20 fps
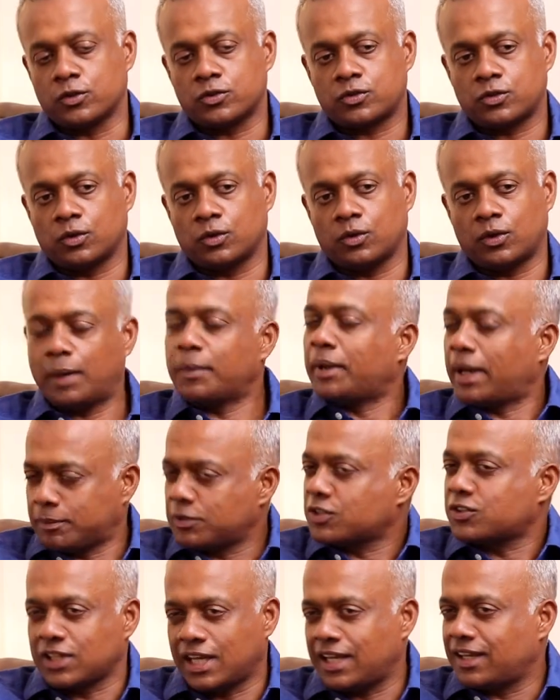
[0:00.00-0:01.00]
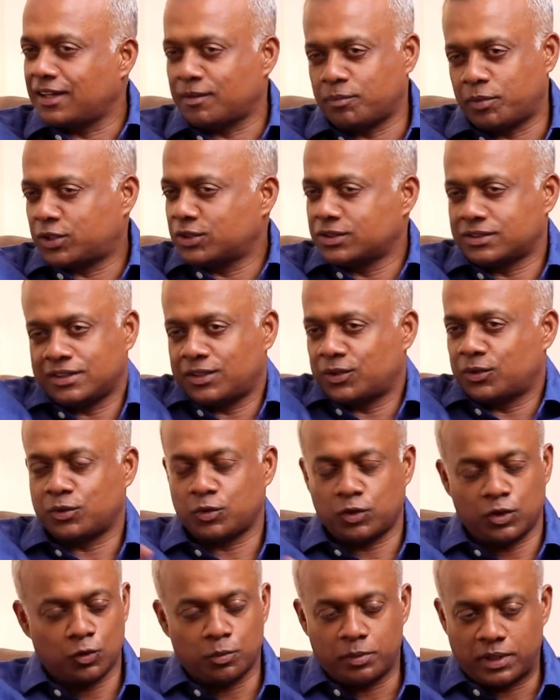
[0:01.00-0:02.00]
you know. So I'm just saying it because, you
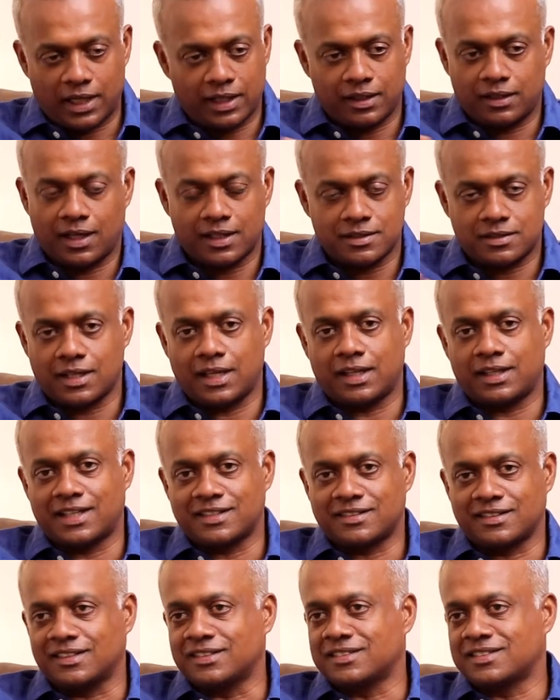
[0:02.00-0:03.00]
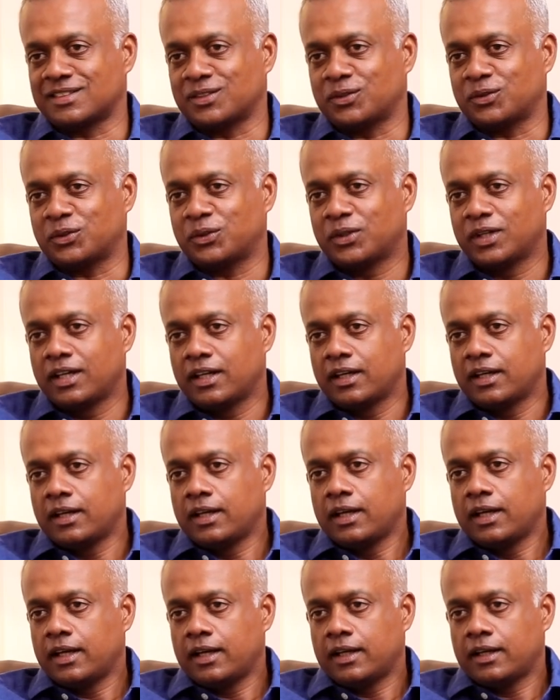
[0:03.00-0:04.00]
know me, I say it as it is. So
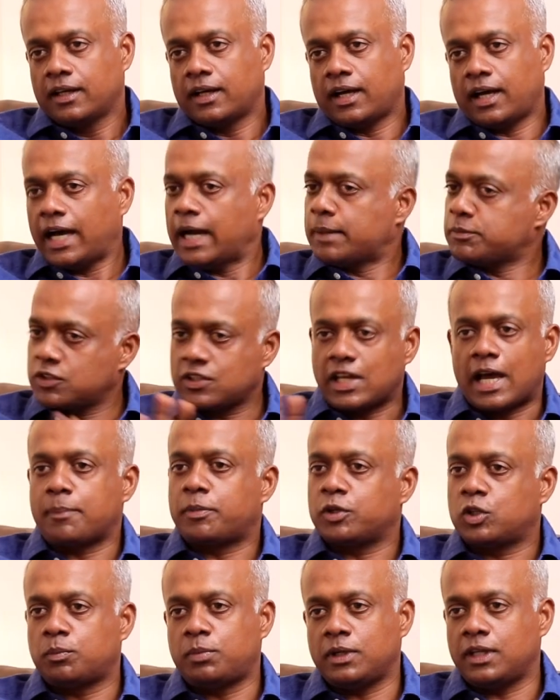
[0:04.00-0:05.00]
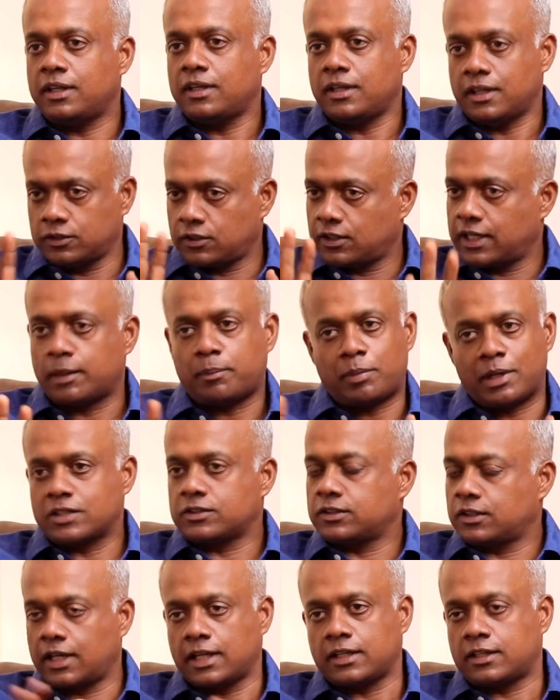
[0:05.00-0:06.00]
I'm just happy to be in the right
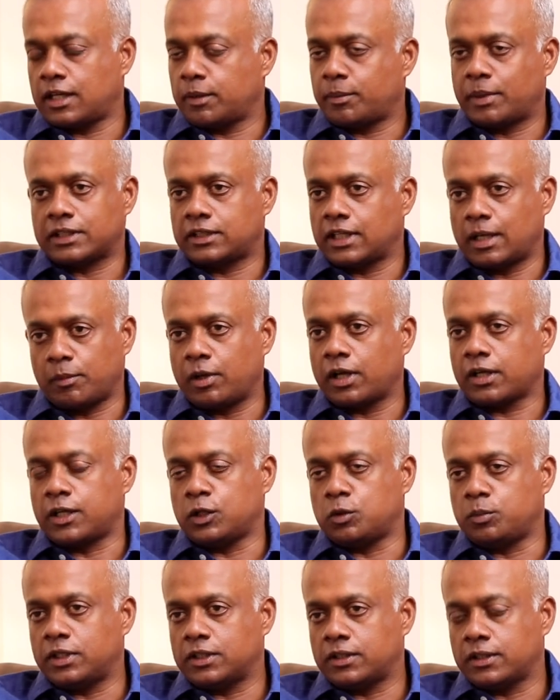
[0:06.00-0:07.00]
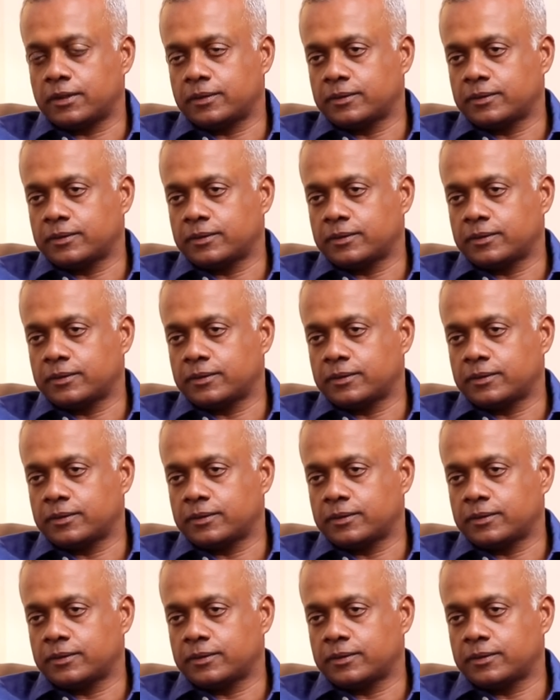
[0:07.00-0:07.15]
place at the right time. I think I'm lucky to be